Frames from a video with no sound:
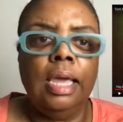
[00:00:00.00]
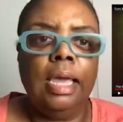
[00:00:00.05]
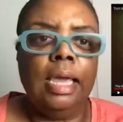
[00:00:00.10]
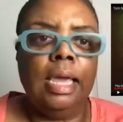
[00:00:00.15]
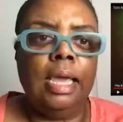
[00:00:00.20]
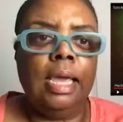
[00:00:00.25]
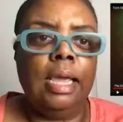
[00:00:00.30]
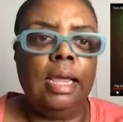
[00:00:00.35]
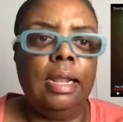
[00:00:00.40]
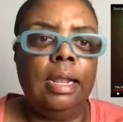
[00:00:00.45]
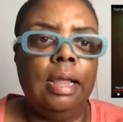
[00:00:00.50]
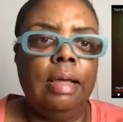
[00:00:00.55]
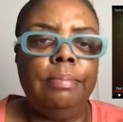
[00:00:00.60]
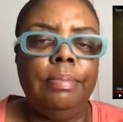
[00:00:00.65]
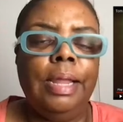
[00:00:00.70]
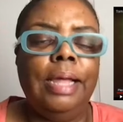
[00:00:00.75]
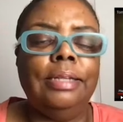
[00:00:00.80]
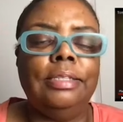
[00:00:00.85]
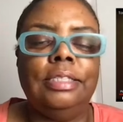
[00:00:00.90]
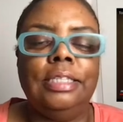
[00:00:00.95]
And
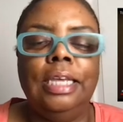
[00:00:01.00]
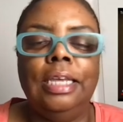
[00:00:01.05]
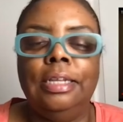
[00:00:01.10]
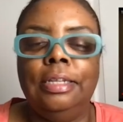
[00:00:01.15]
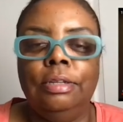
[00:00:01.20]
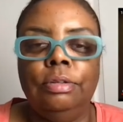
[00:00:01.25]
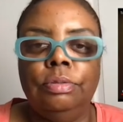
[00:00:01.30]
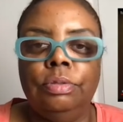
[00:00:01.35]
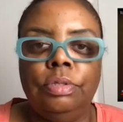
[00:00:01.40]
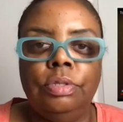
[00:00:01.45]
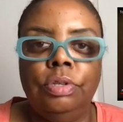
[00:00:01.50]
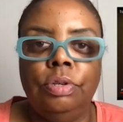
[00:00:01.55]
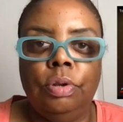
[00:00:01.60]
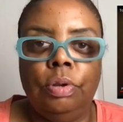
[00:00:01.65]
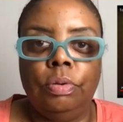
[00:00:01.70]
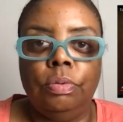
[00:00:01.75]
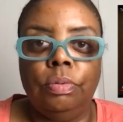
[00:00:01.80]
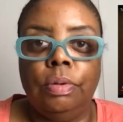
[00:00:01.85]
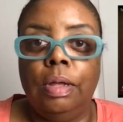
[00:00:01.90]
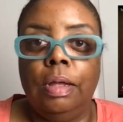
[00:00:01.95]
I'm not saying there's, you
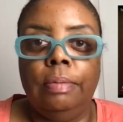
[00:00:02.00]
know,